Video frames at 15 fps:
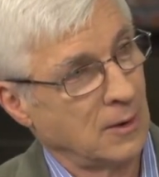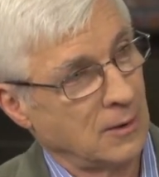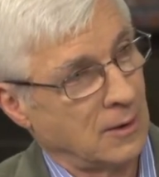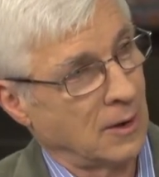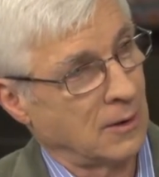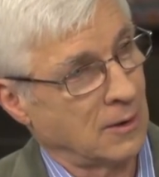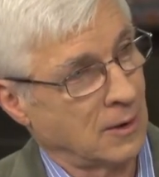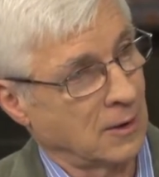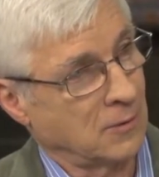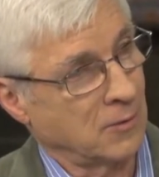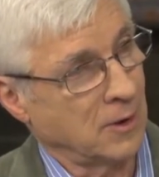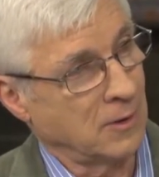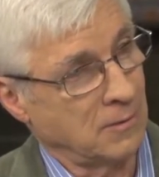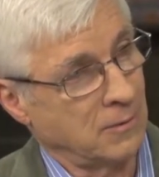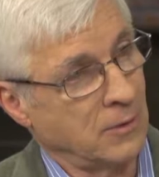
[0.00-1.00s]
that
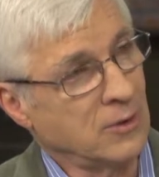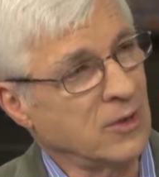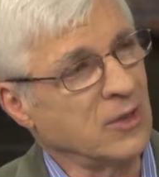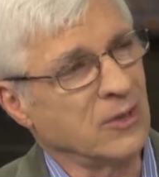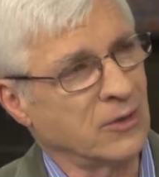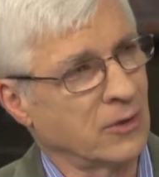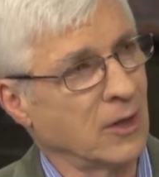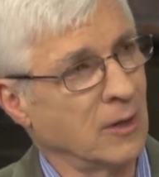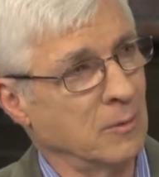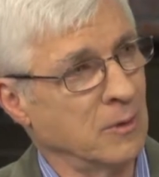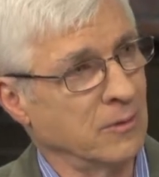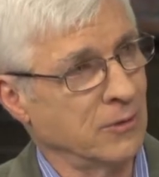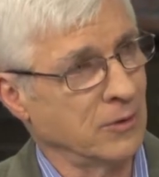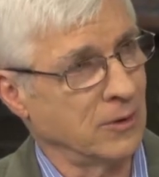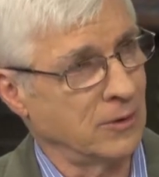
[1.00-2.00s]
great vision
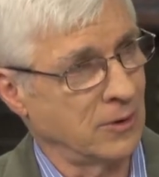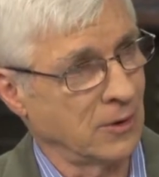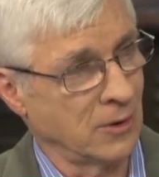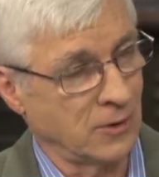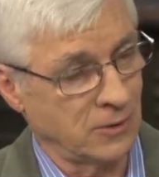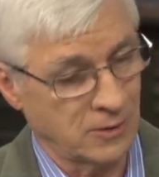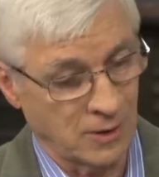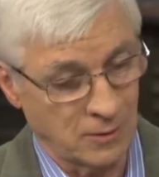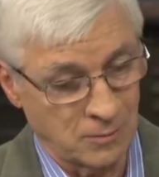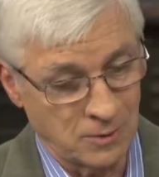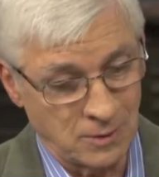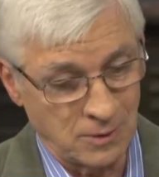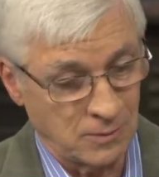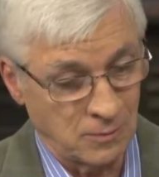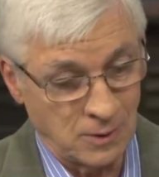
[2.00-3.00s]
statement for the church that
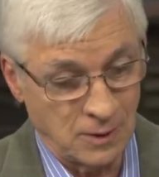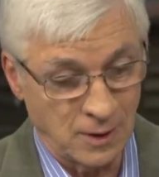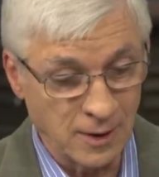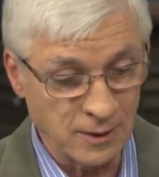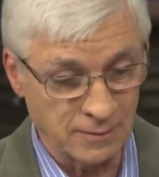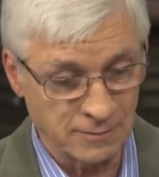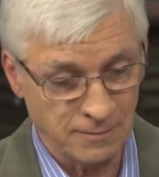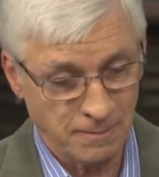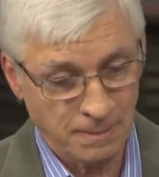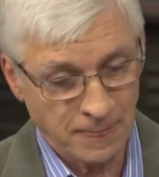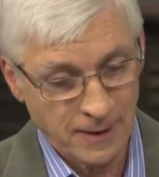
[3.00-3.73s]
we love.